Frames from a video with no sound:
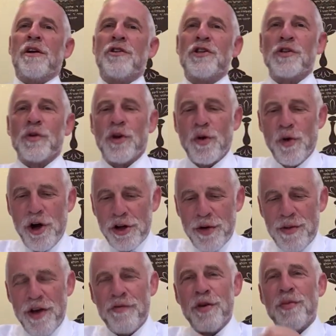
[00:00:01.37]
Just want to welcome
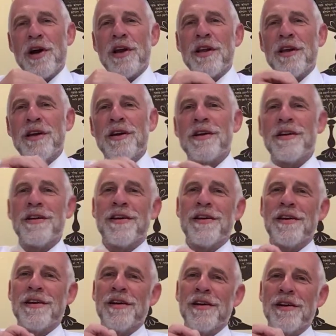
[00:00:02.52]
everybody
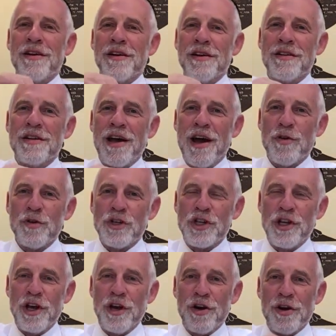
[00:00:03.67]
to our
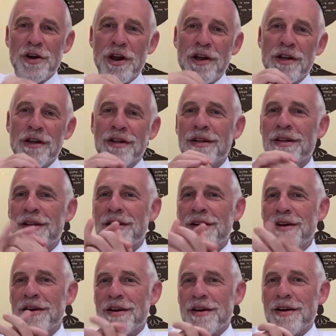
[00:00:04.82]
shir,
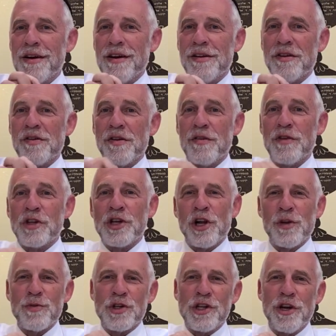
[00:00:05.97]
the Siva
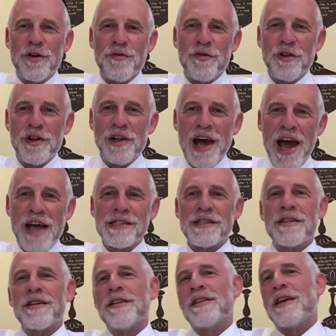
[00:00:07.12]
Shalom shir for the last
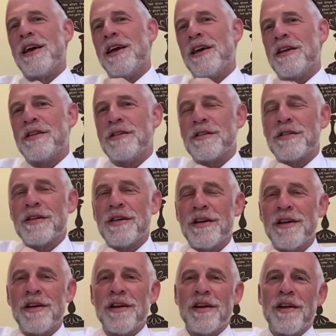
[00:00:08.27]
days
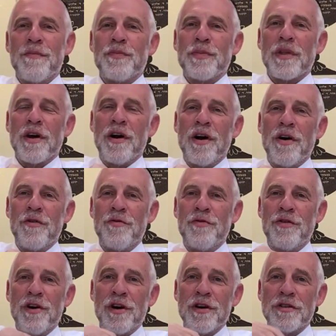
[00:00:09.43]
of
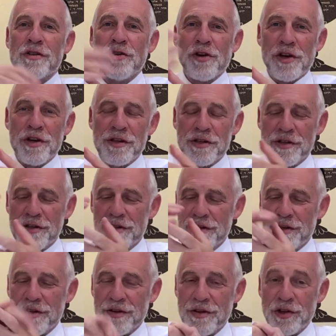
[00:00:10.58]
uh, Sukkot,
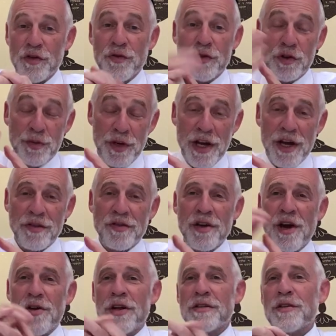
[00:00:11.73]
Shmini
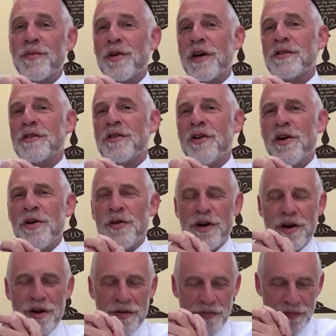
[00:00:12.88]
Atzeres, Simchas Torah.